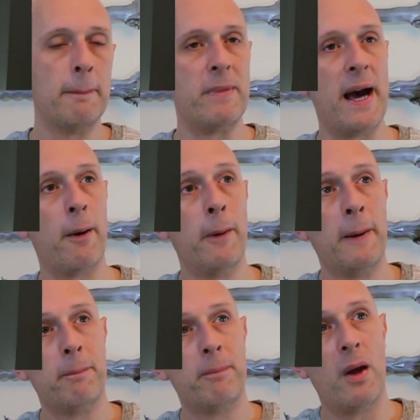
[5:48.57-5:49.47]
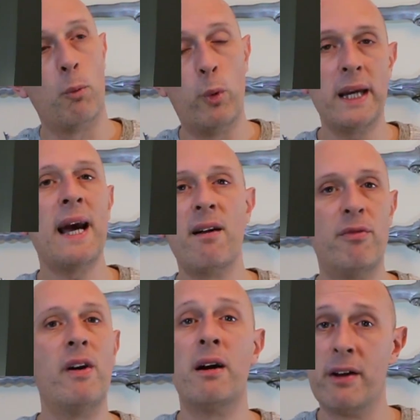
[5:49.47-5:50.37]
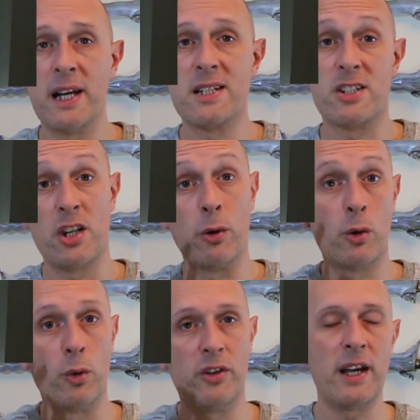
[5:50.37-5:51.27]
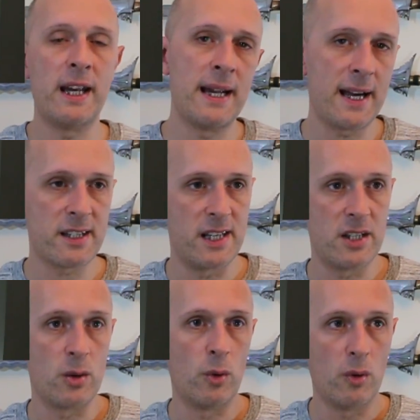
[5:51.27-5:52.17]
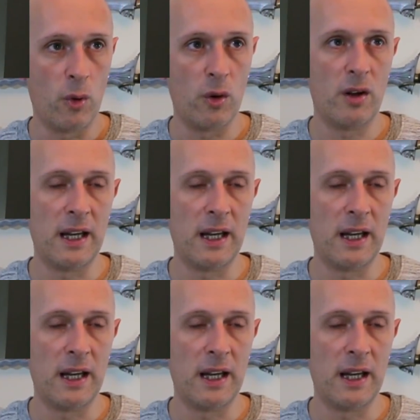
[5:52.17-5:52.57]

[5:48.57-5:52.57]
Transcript: Now, we have various so-called Dane axes or, or,